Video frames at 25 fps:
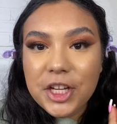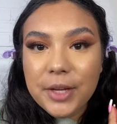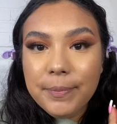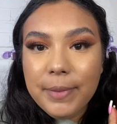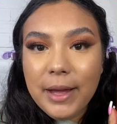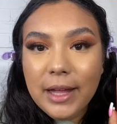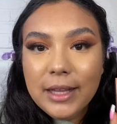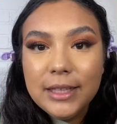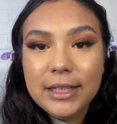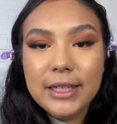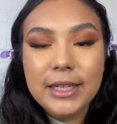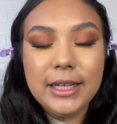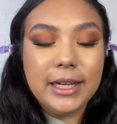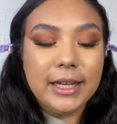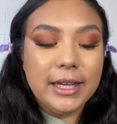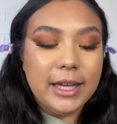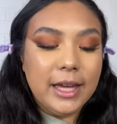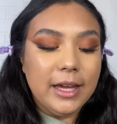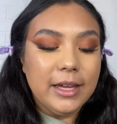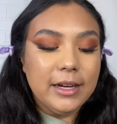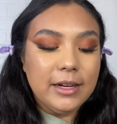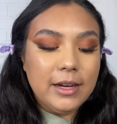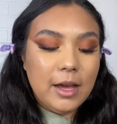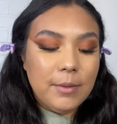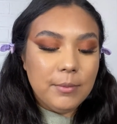palette
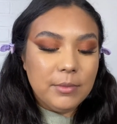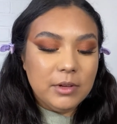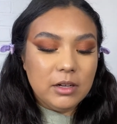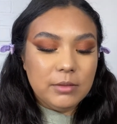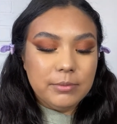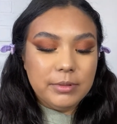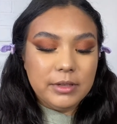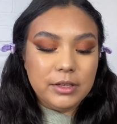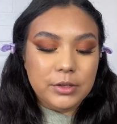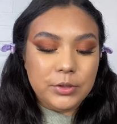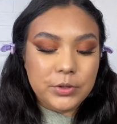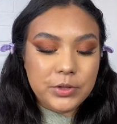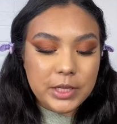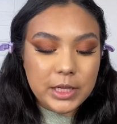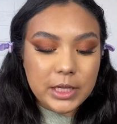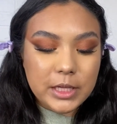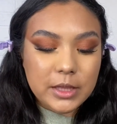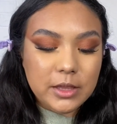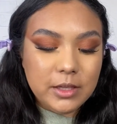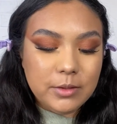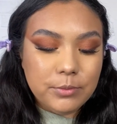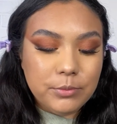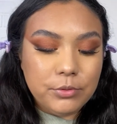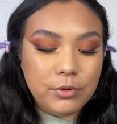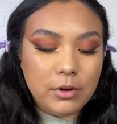again. I'm going to be using
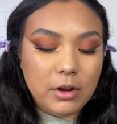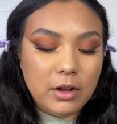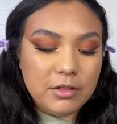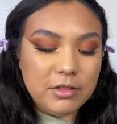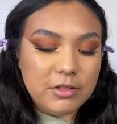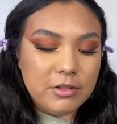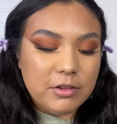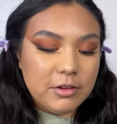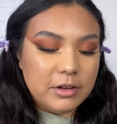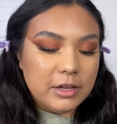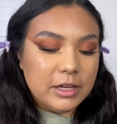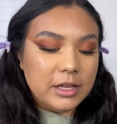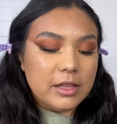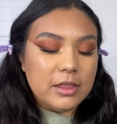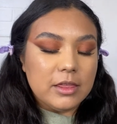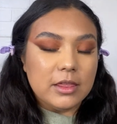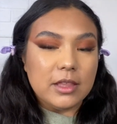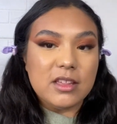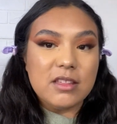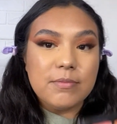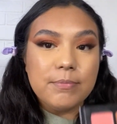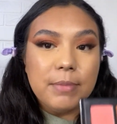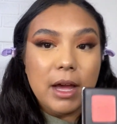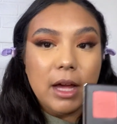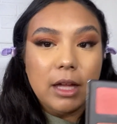the bronzer in
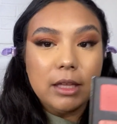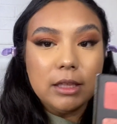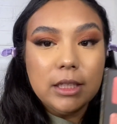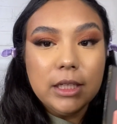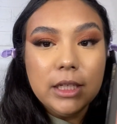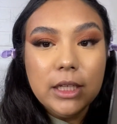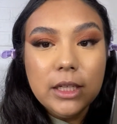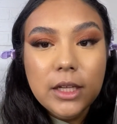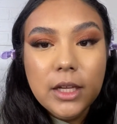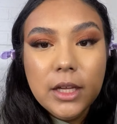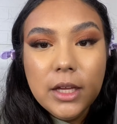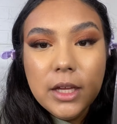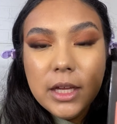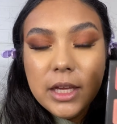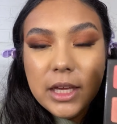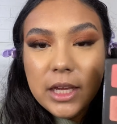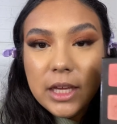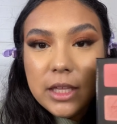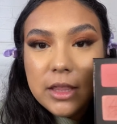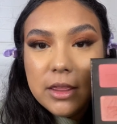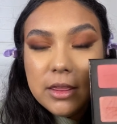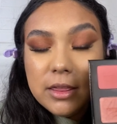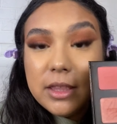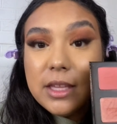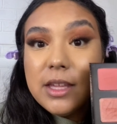this palette.
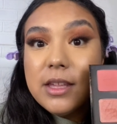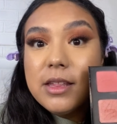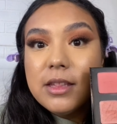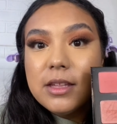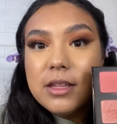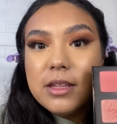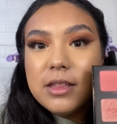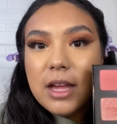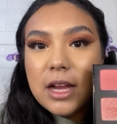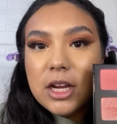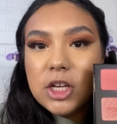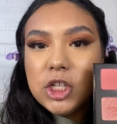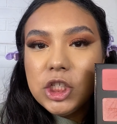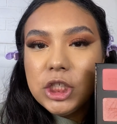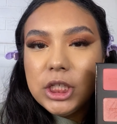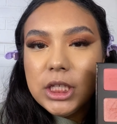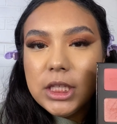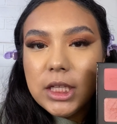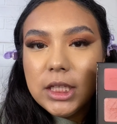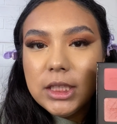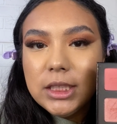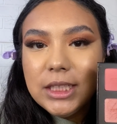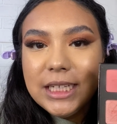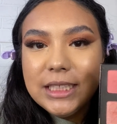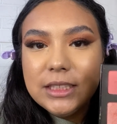This is actually
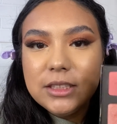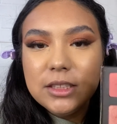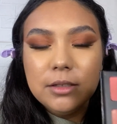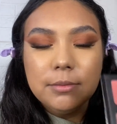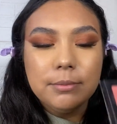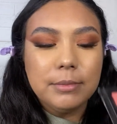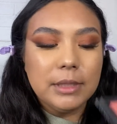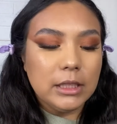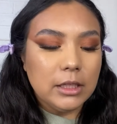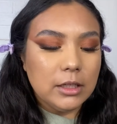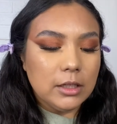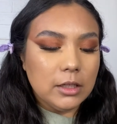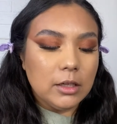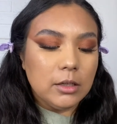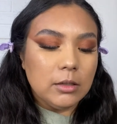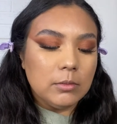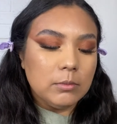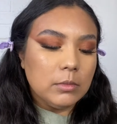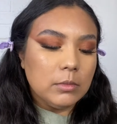the light to medium,